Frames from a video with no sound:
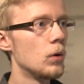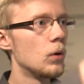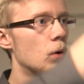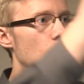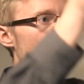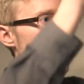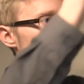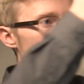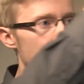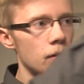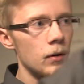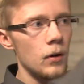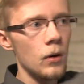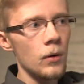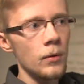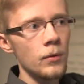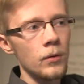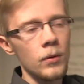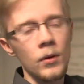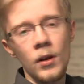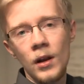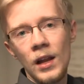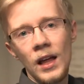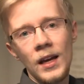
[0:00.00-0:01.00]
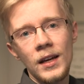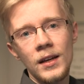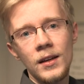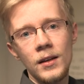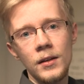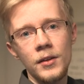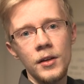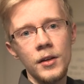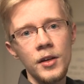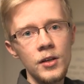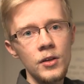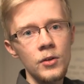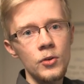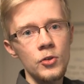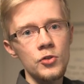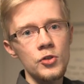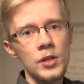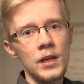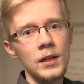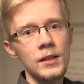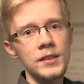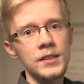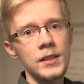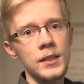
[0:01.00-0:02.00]
on like huge
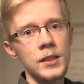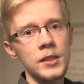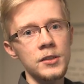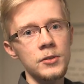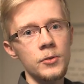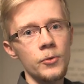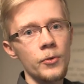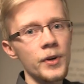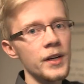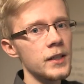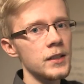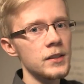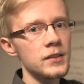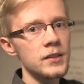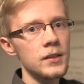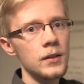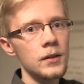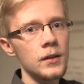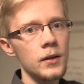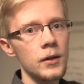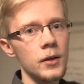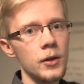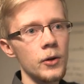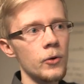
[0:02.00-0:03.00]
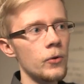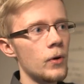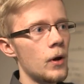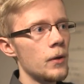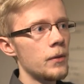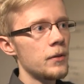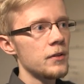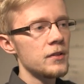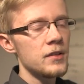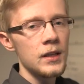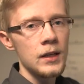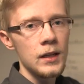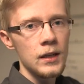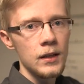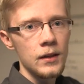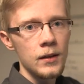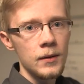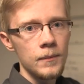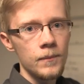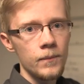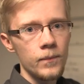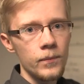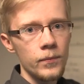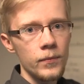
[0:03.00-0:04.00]
LCD screens around the
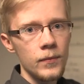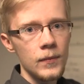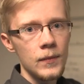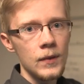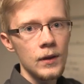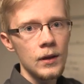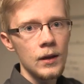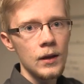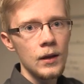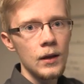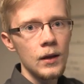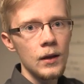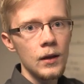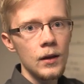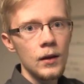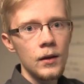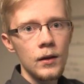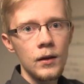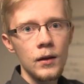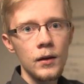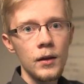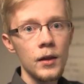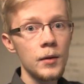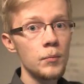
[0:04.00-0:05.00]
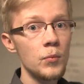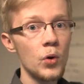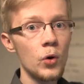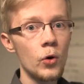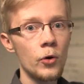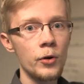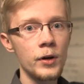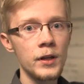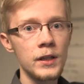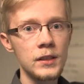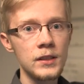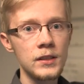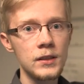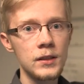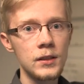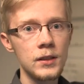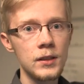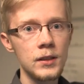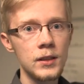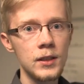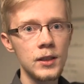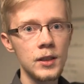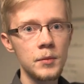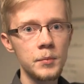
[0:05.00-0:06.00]
city in mornings,
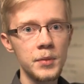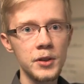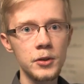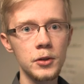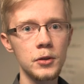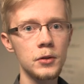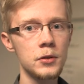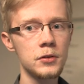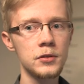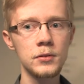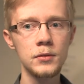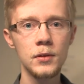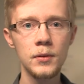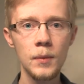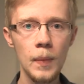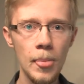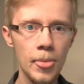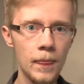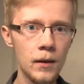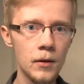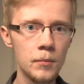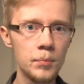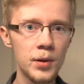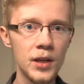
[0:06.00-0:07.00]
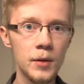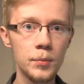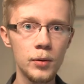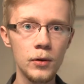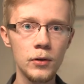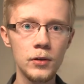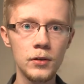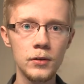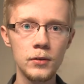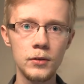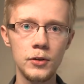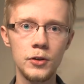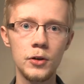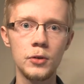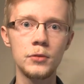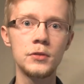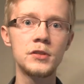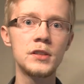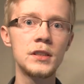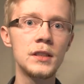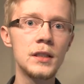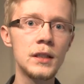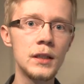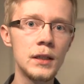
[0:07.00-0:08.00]
because people
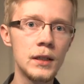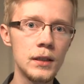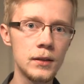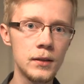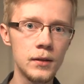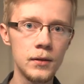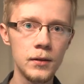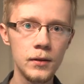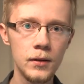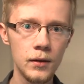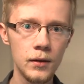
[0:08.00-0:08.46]
don't see it